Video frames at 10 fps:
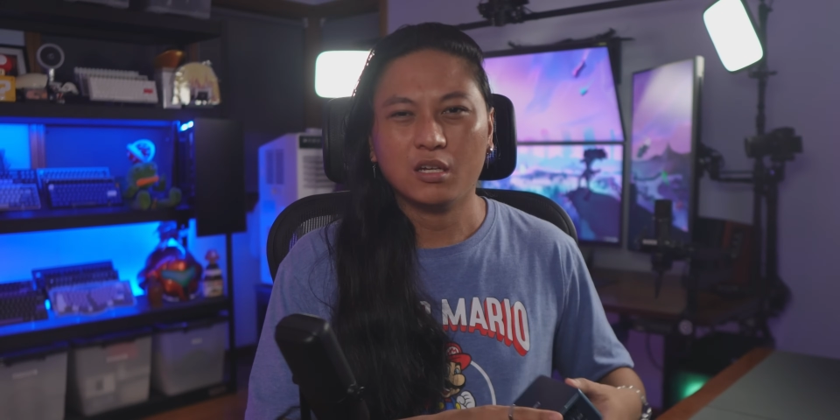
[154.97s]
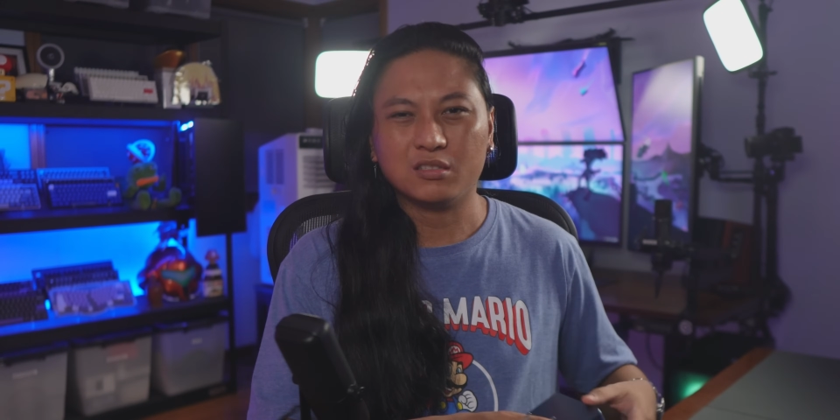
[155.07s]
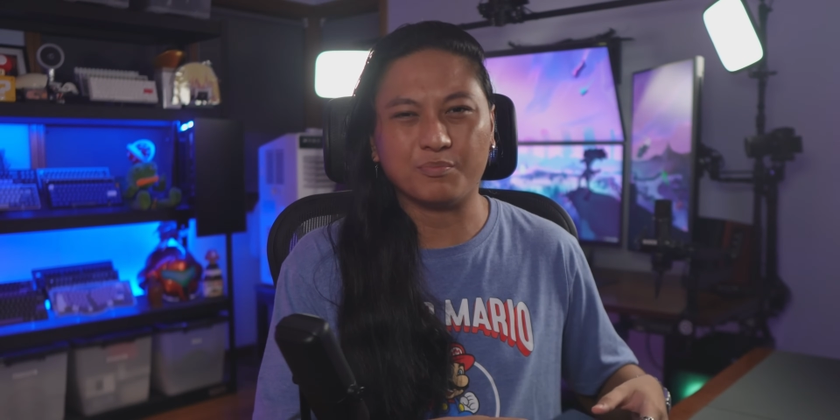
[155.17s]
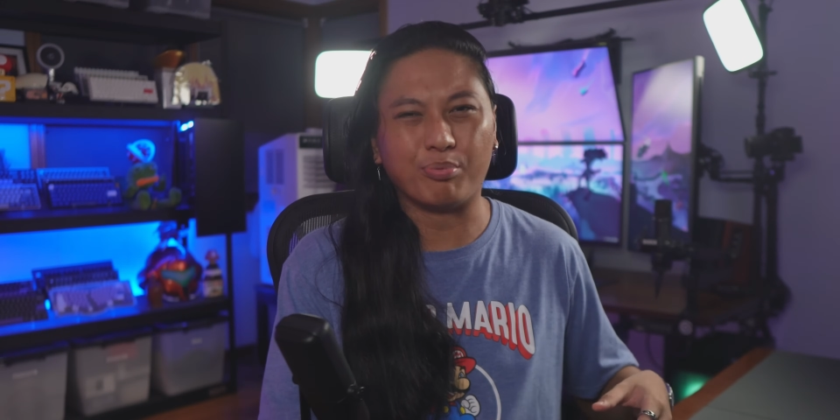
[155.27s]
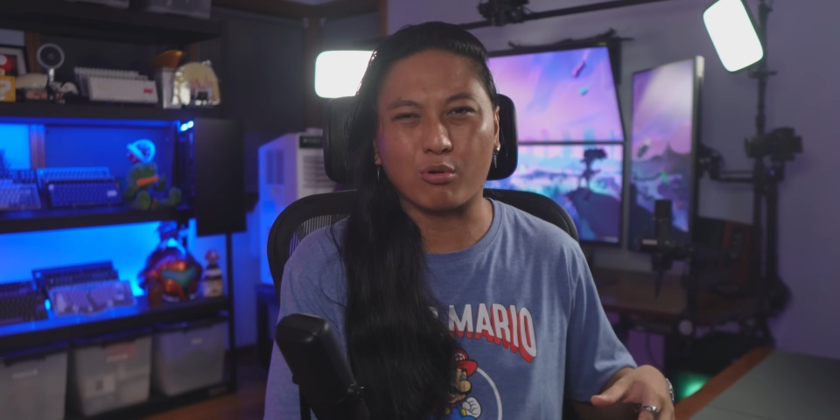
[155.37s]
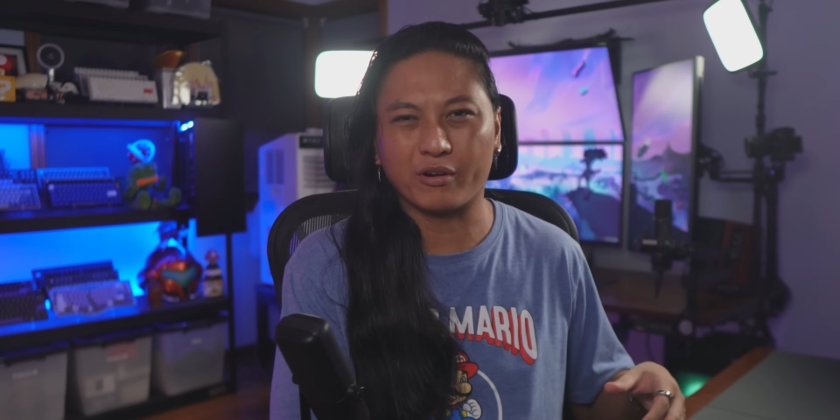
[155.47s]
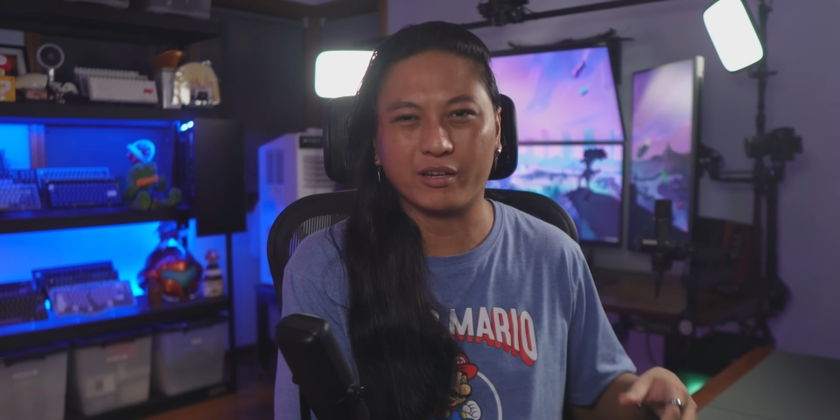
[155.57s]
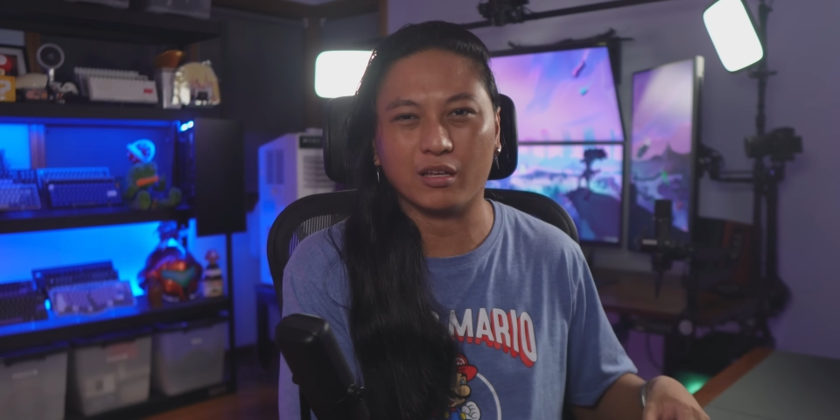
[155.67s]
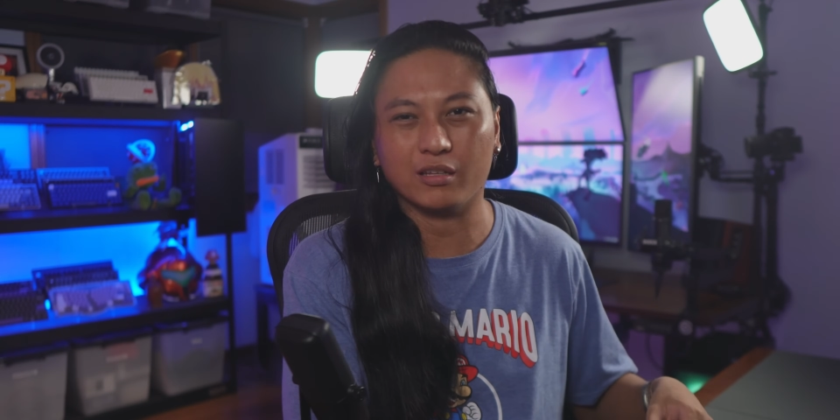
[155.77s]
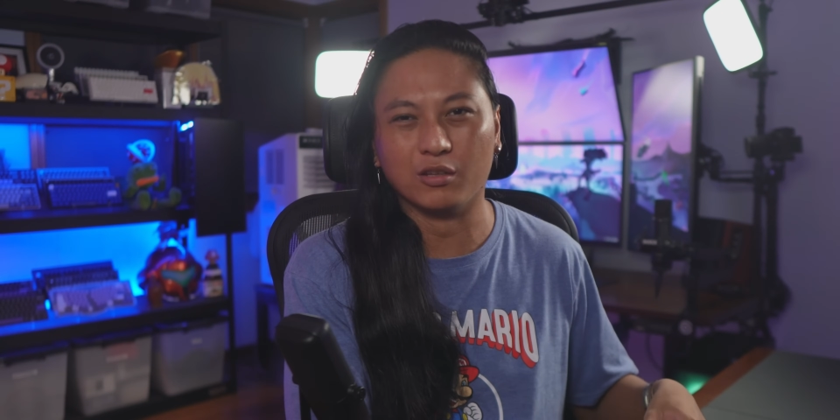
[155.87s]
It's
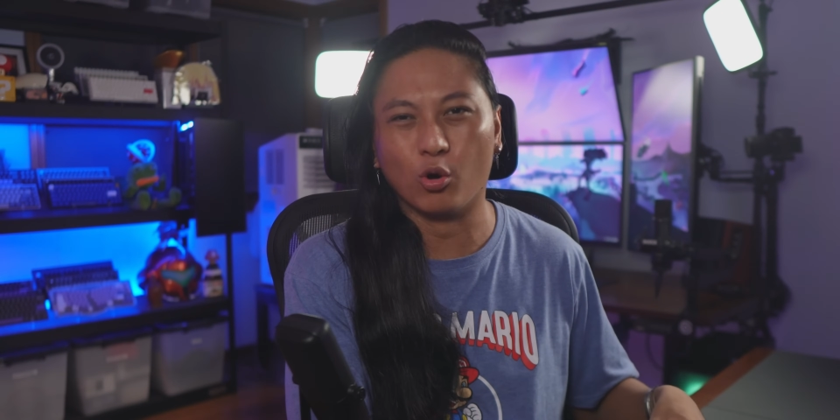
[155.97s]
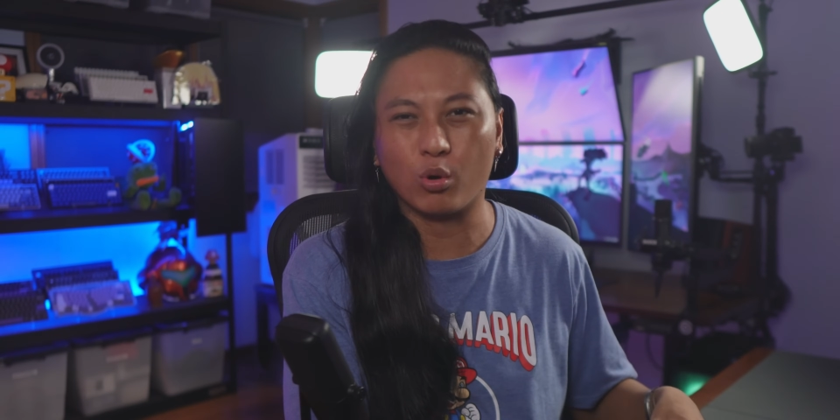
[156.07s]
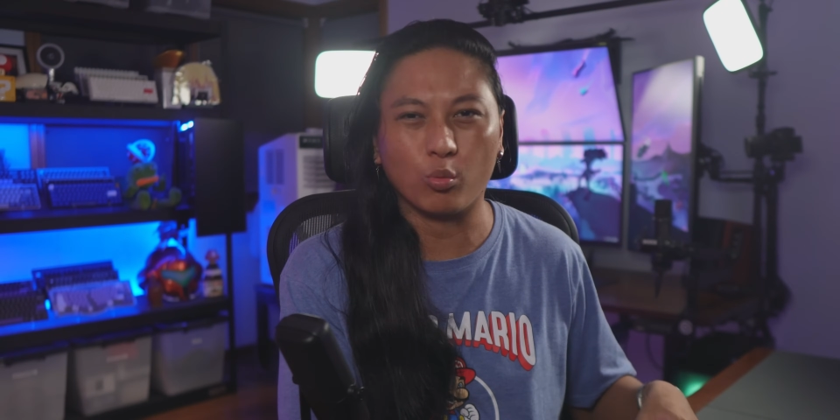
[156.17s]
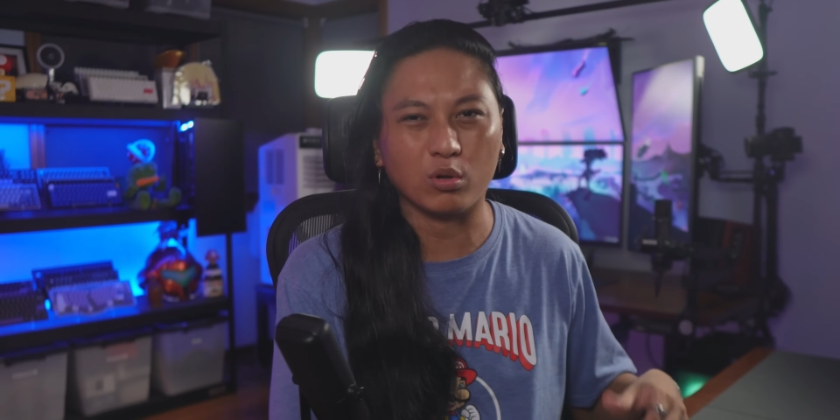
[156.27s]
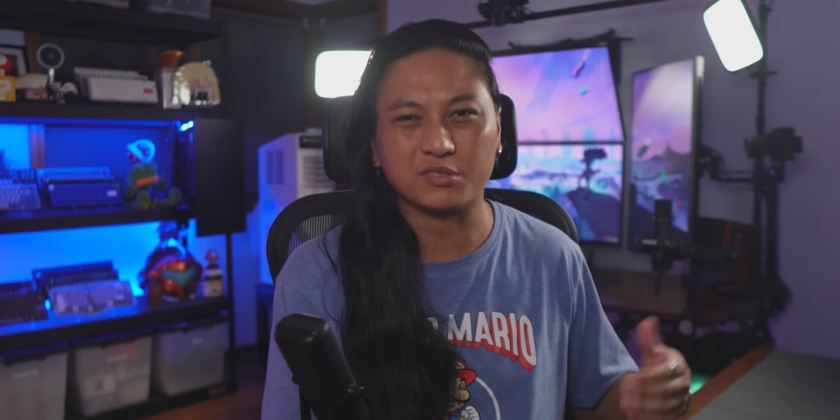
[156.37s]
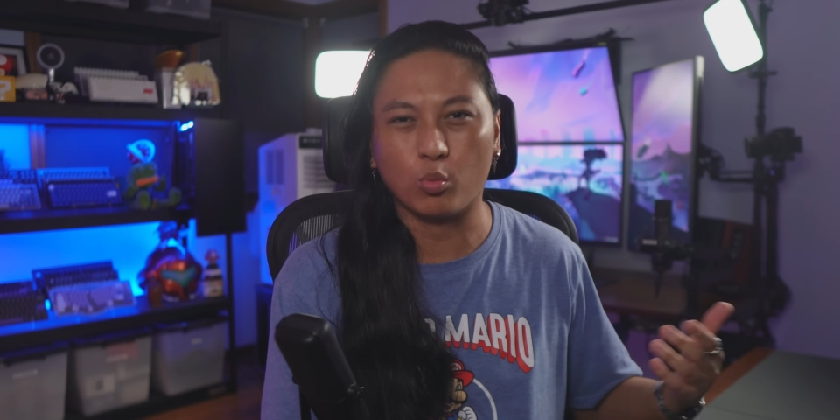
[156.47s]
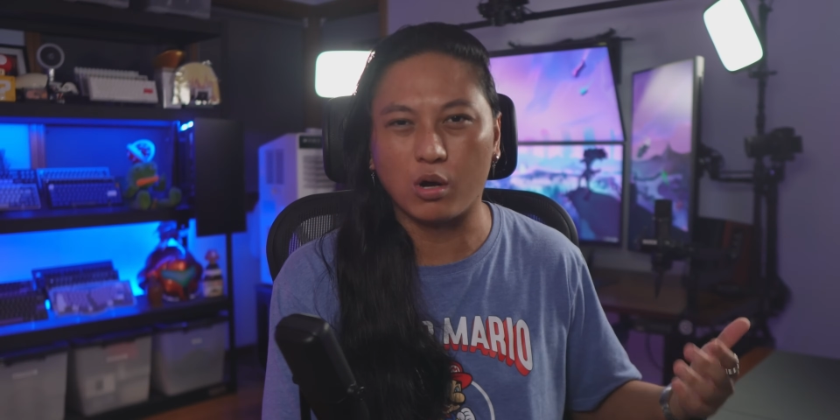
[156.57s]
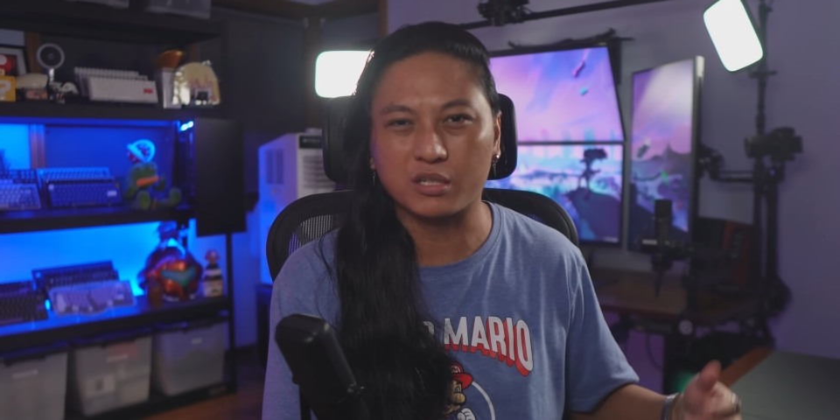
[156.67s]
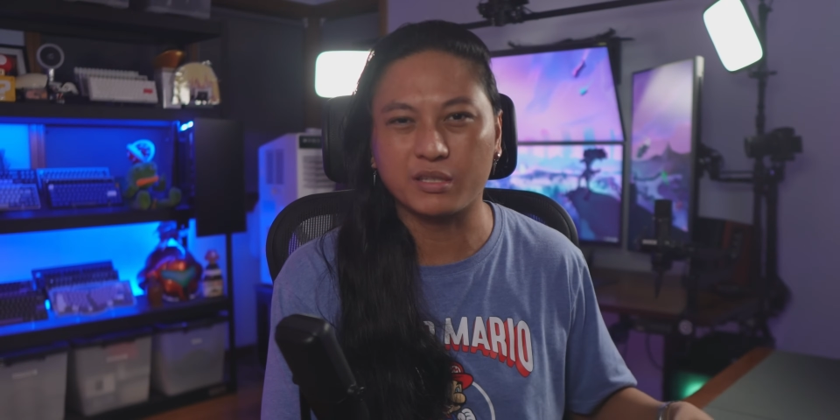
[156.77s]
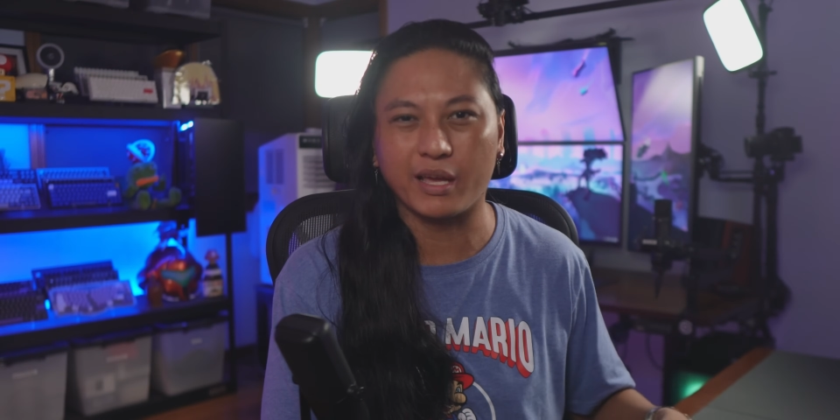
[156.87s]
boring and no one wants to
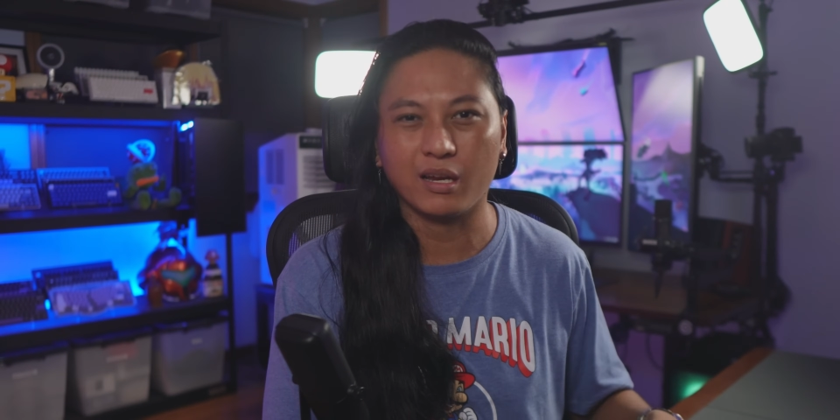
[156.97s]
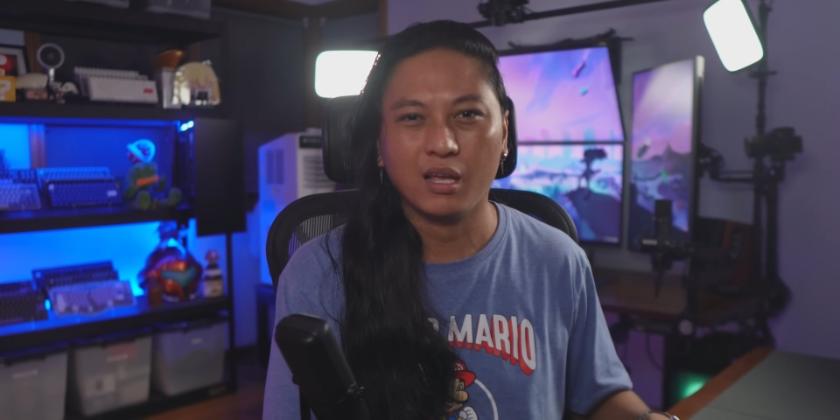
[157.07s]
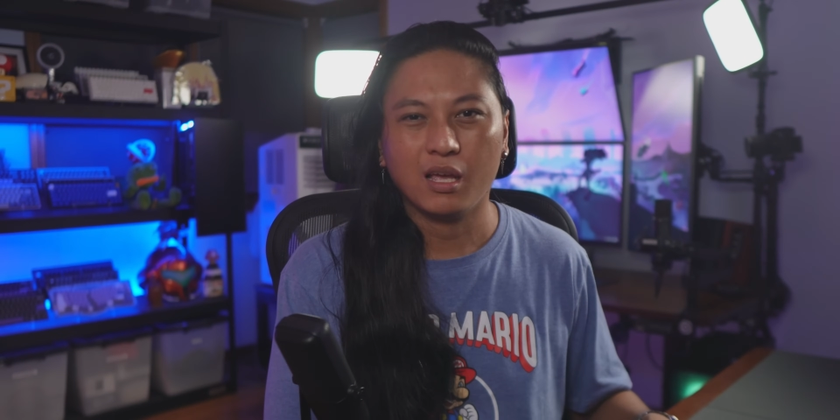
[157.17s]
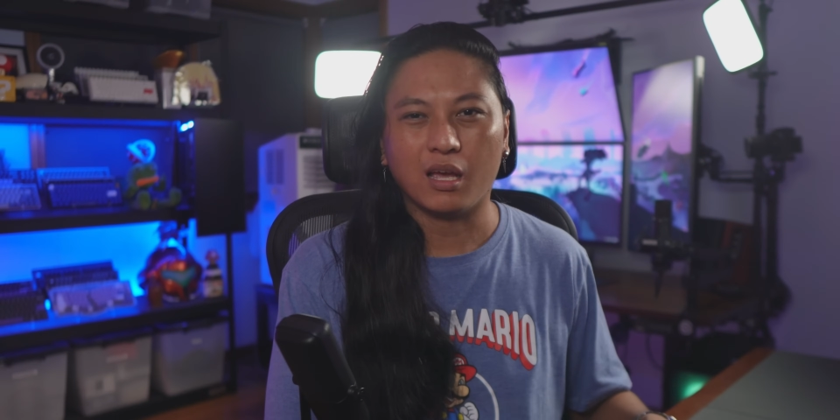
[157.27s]
watch that.